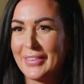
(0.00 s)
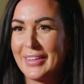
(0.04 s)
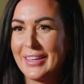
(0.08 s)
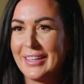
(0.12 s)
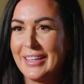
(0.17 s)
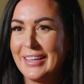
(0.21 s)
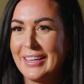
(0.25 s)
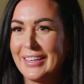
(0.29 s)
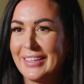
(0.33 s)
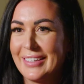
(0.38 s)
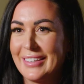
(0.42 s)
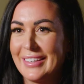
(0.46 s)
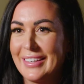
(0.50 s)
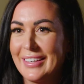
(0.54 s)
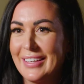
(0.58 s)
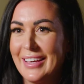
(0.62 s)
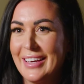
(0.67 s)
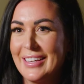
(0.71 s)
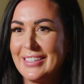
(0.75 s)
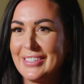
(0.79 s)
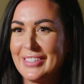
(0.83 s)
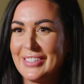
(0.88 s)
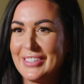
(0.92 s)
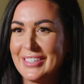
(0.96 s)
I, are they like,
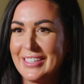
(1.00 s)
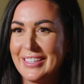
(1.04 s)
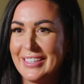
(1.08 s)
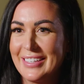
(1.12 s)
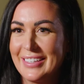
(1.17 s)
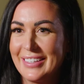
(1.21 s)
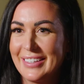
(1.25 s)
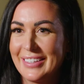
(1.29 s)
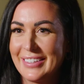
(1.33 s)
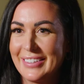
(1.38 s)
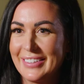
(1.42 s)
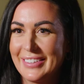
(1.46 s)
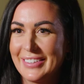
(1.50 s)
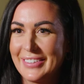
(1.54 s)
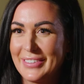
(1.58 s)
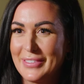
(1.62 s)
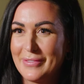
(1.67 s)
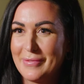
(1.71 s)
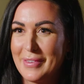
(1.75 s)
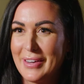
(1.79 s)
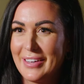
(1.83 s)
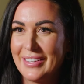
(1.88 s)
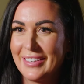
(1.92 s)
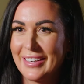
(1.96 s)
KGG, little
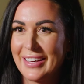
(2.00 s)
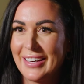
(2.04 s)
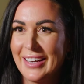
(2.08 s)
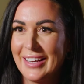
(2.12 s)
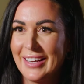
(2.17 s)
goofball?